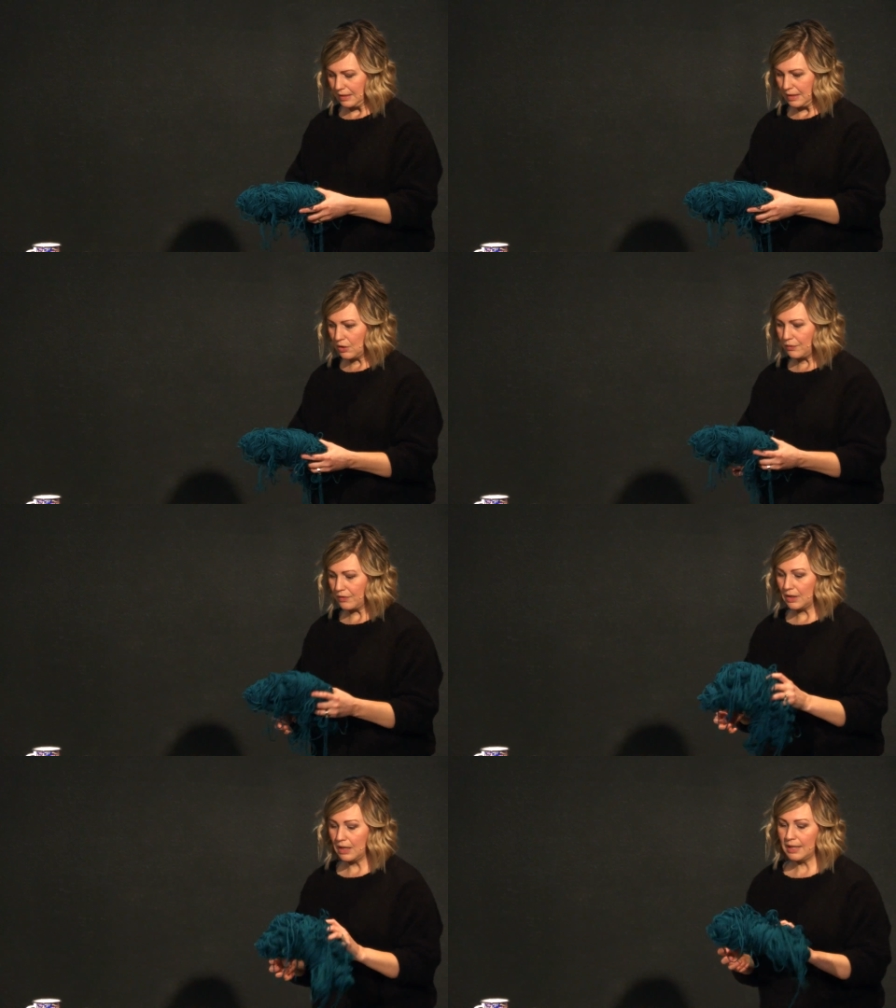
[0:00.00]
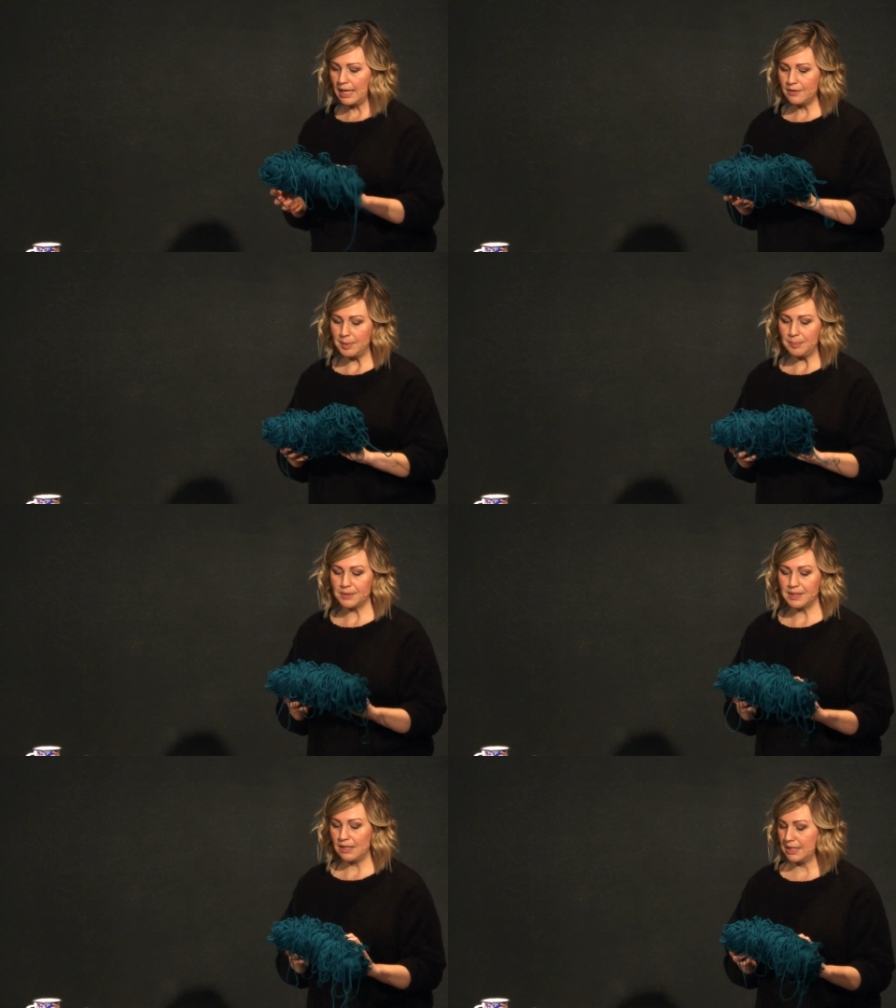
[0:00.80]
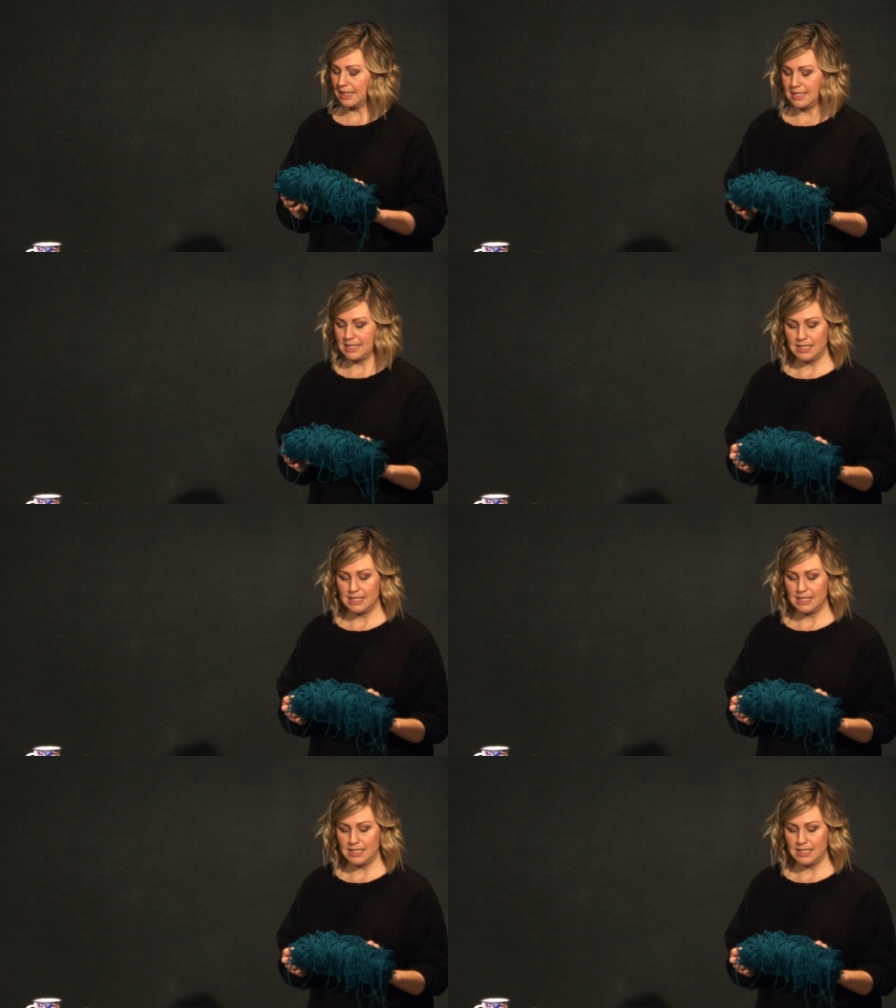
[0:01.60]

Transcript: you know, for a lot of people, when they look at this,